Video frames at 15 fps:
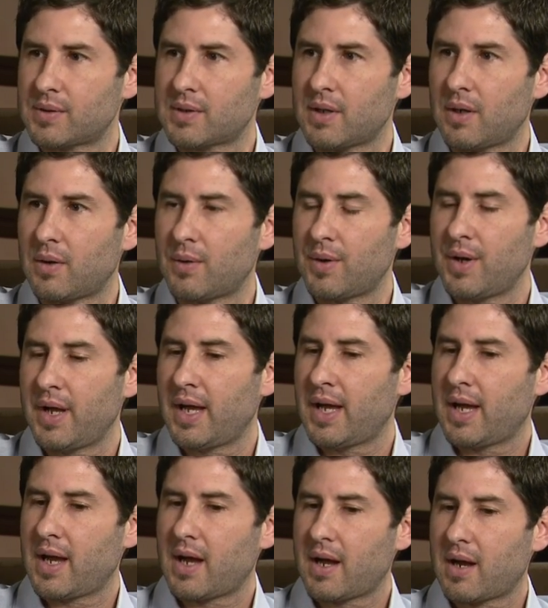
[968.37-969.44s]
So
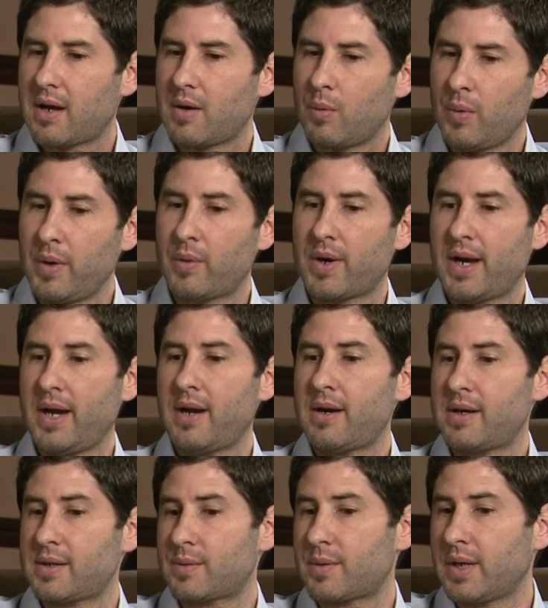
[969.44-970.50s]
we were
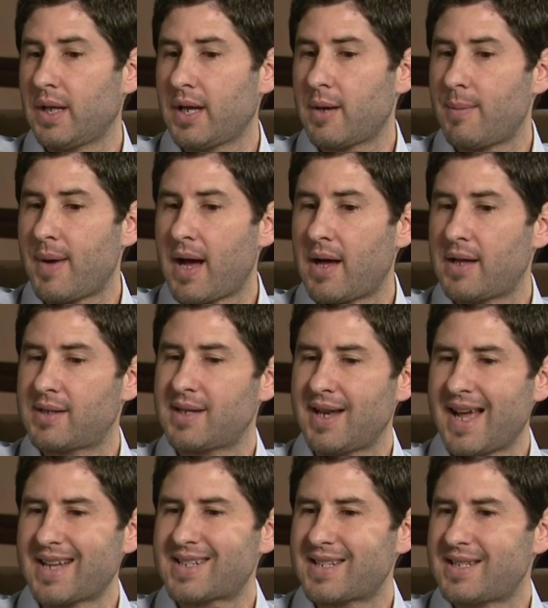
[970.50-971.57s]
here is really about it's an
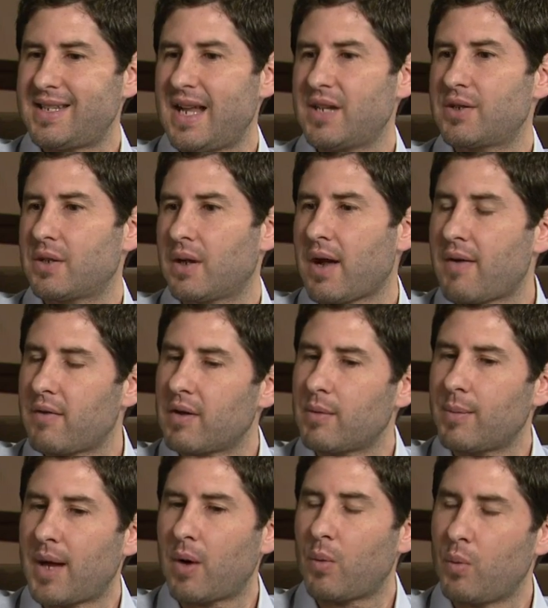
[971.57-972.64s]
existential novel
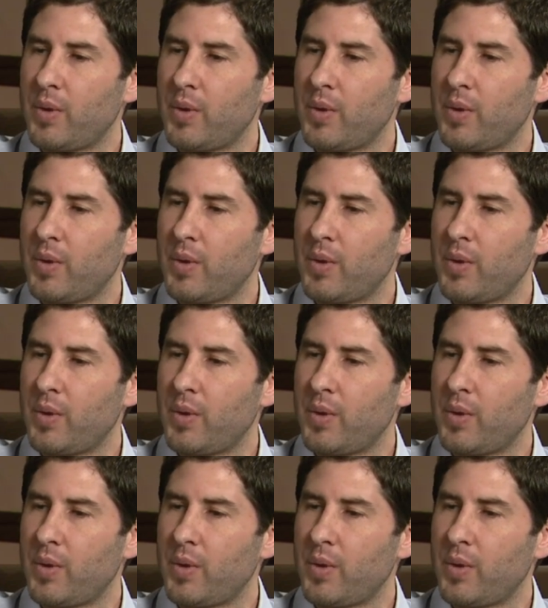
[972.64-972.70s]
about